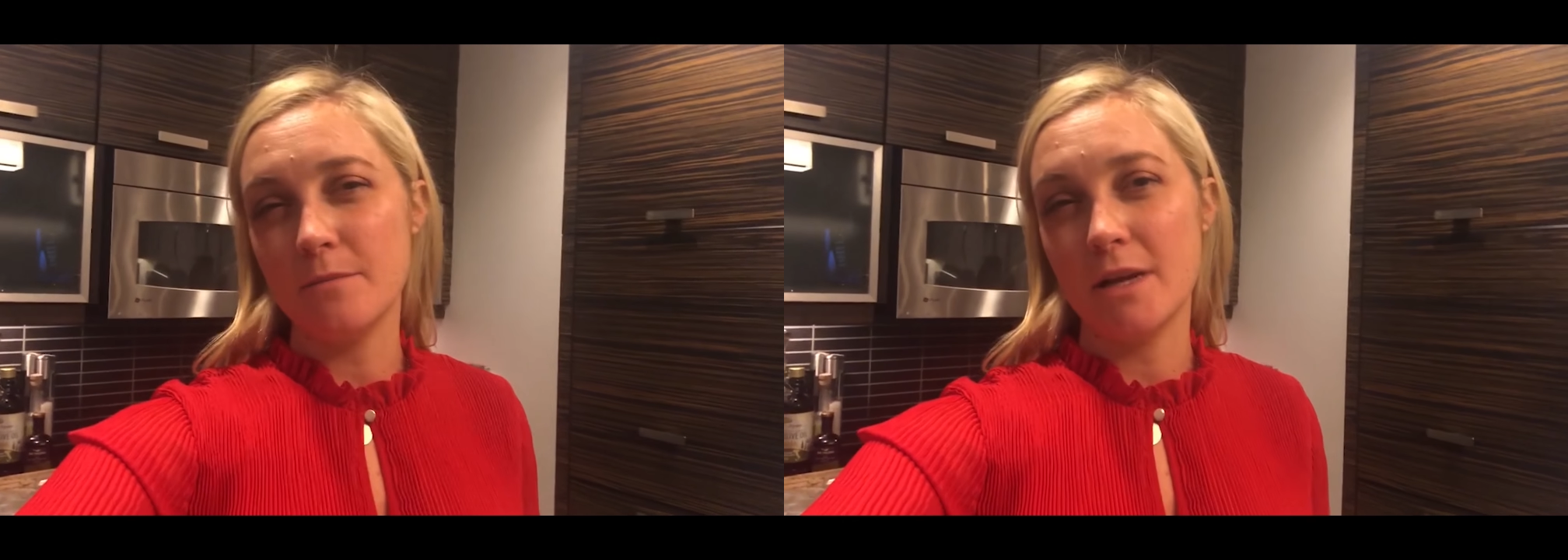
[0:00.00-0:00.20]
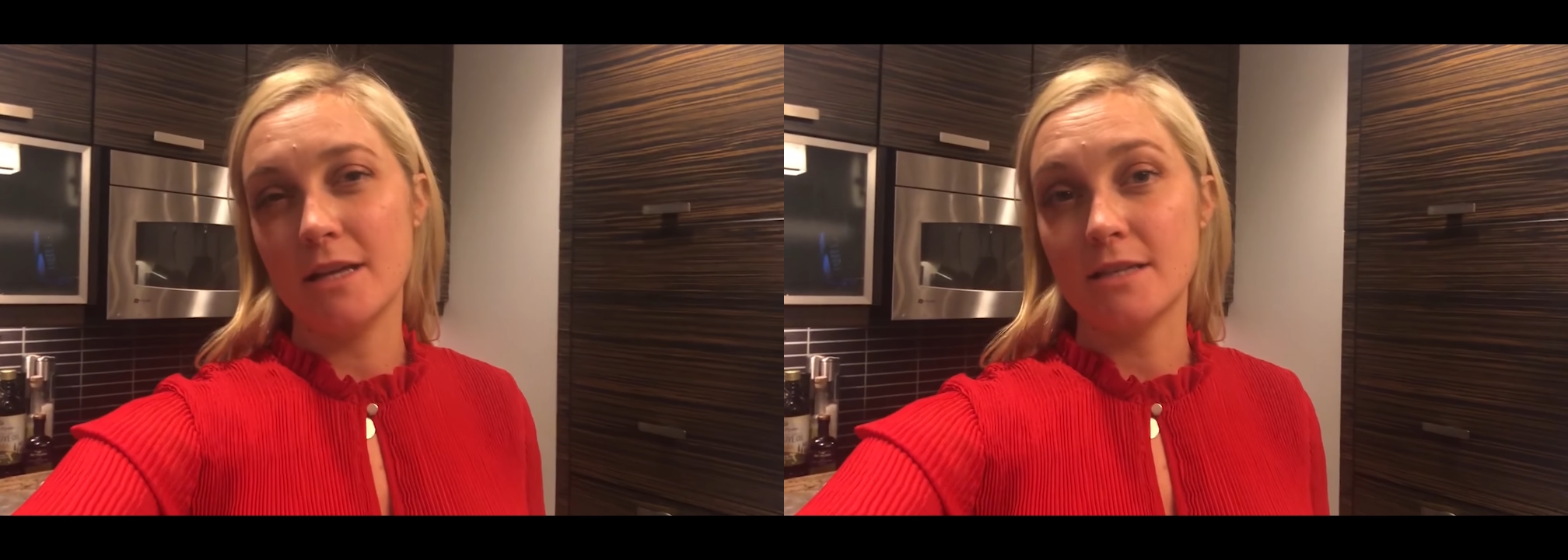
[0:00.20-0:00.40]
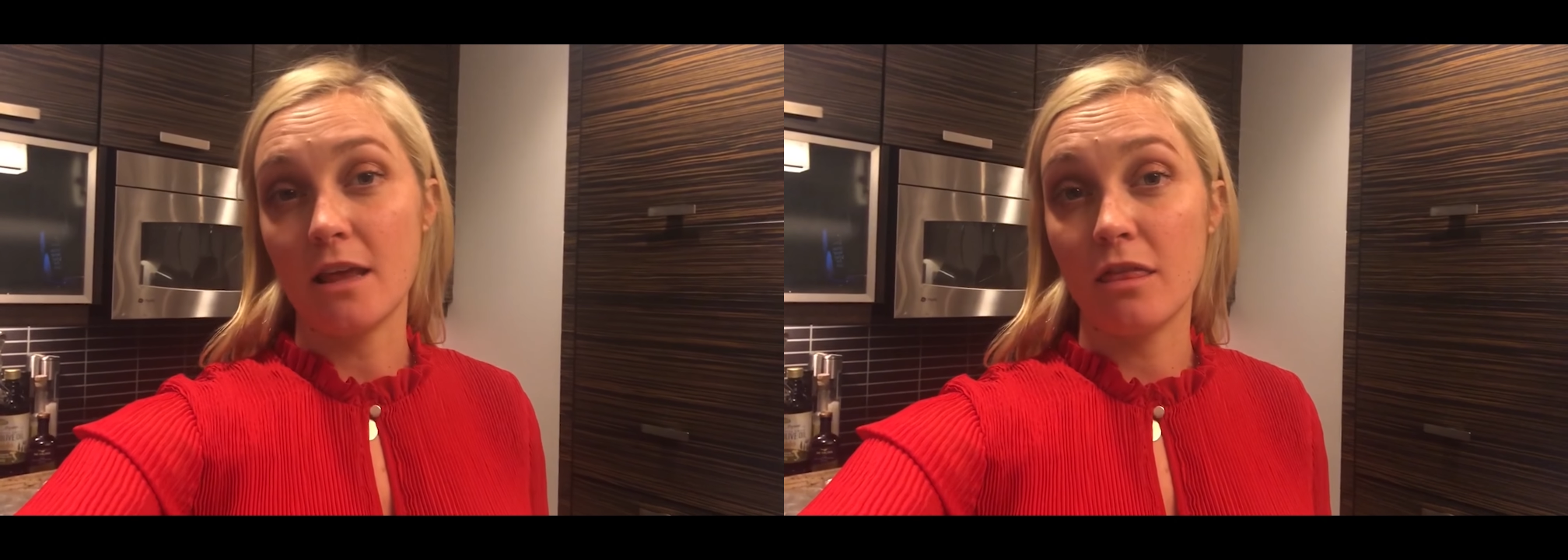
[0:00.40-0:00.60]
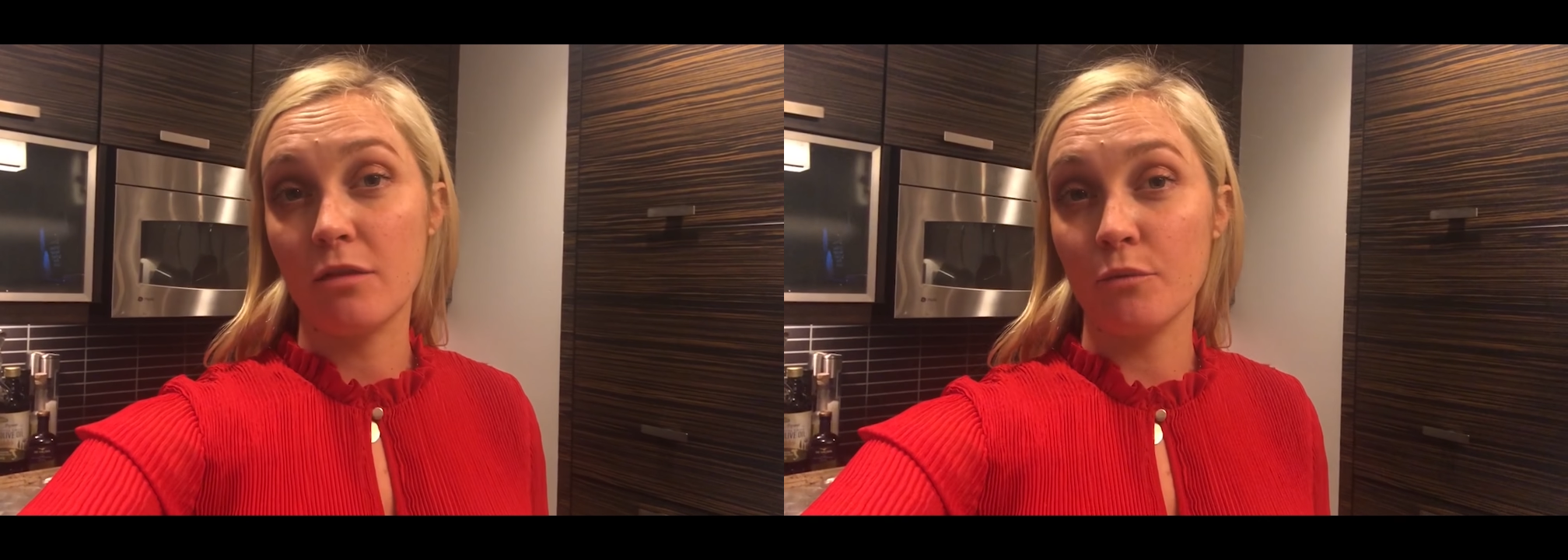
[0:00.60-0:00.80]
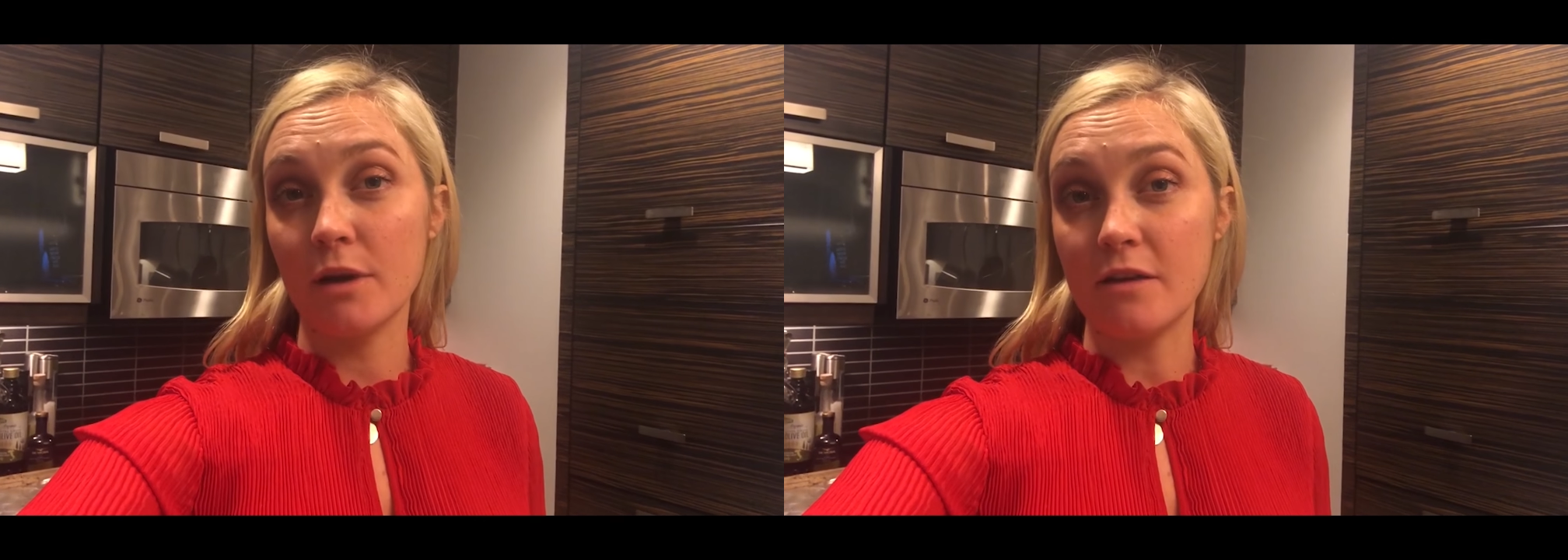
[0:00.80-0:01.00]
minutes at
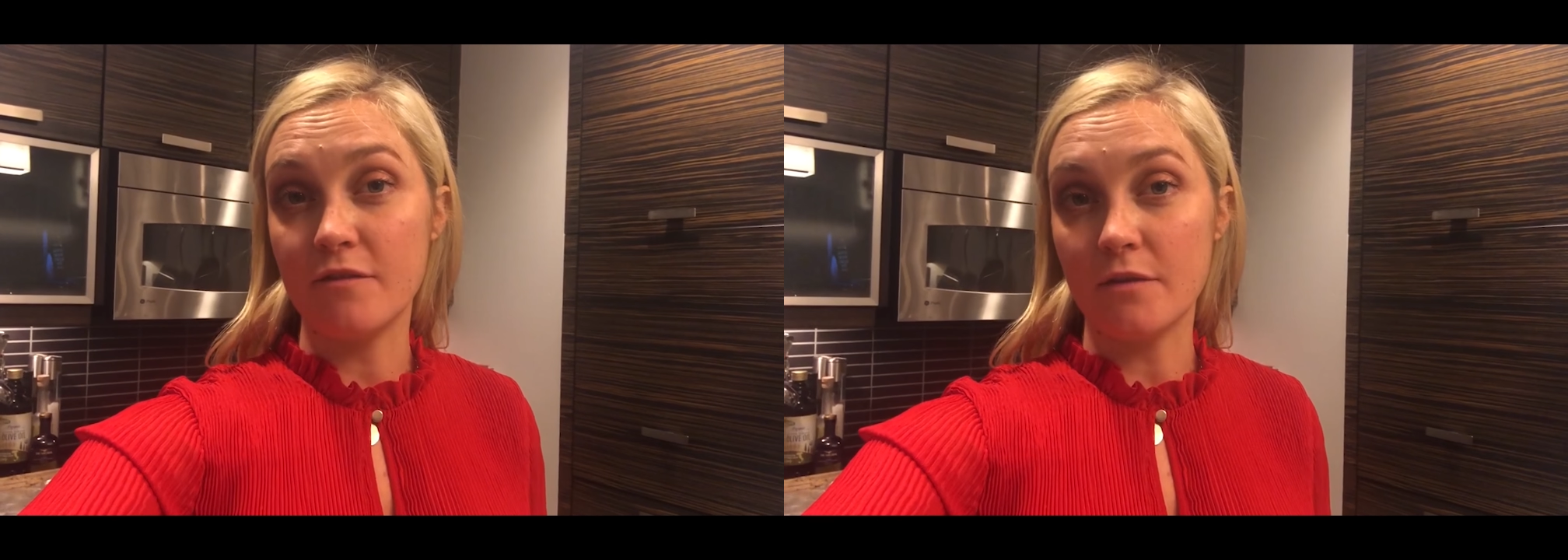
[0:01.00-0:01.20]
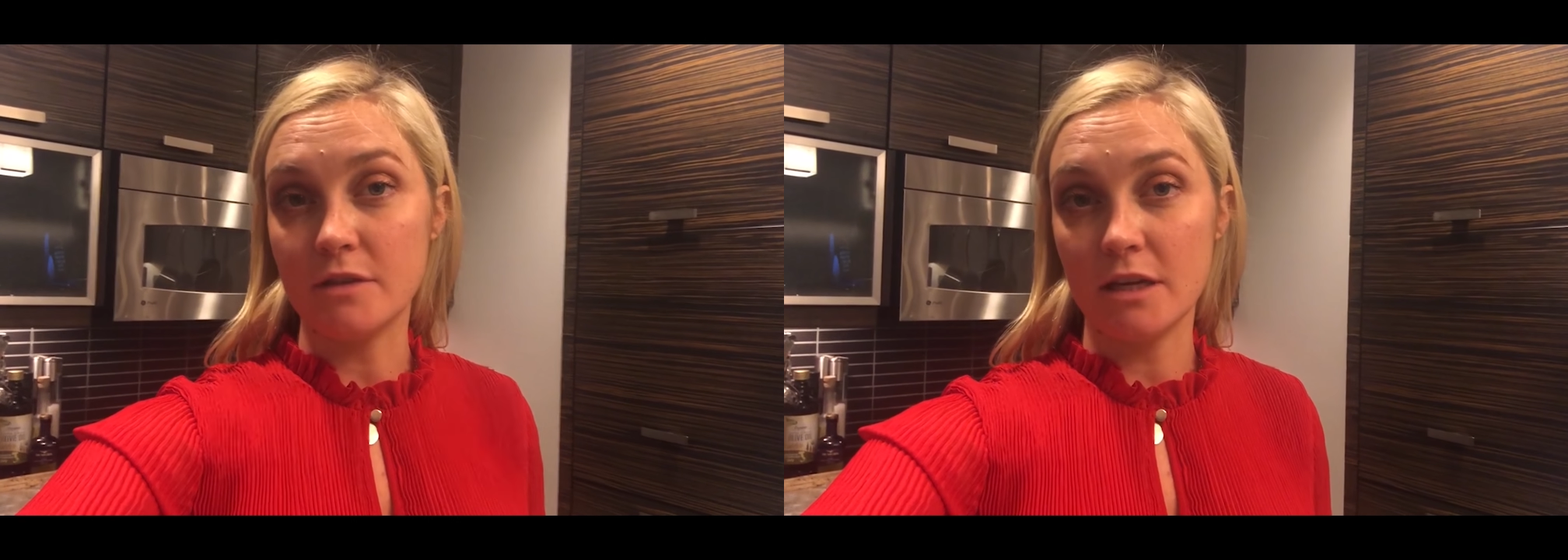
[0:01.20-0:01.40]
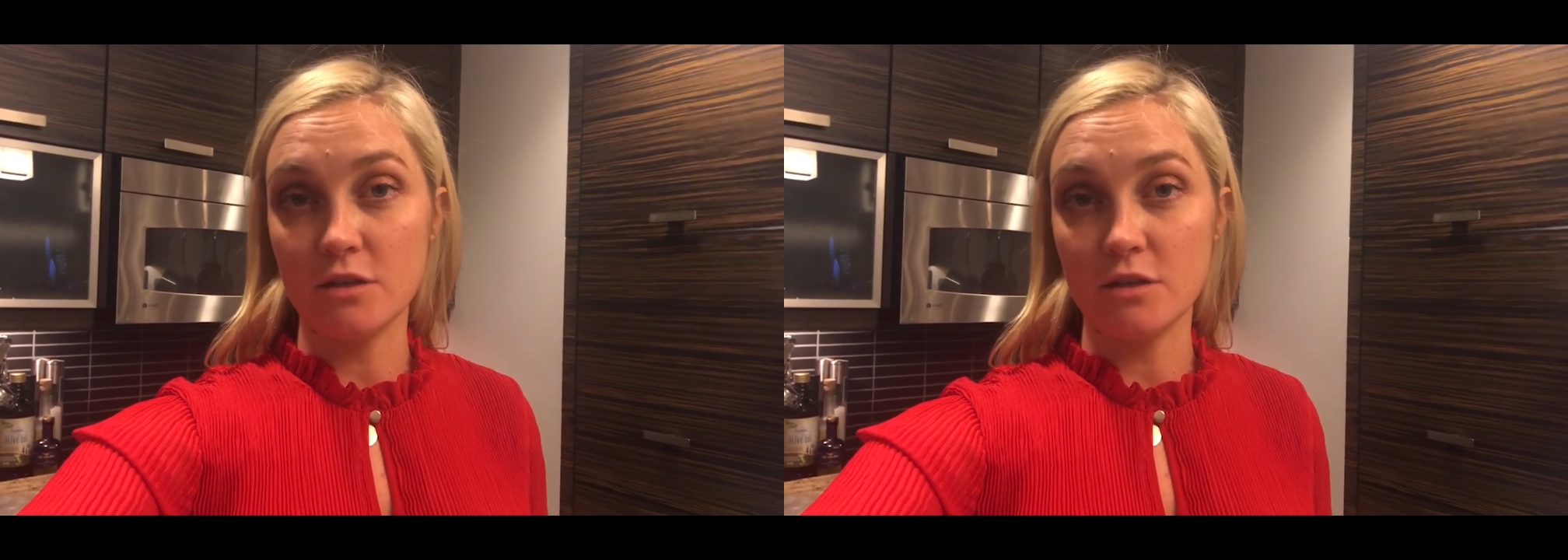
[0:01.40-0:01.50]
350,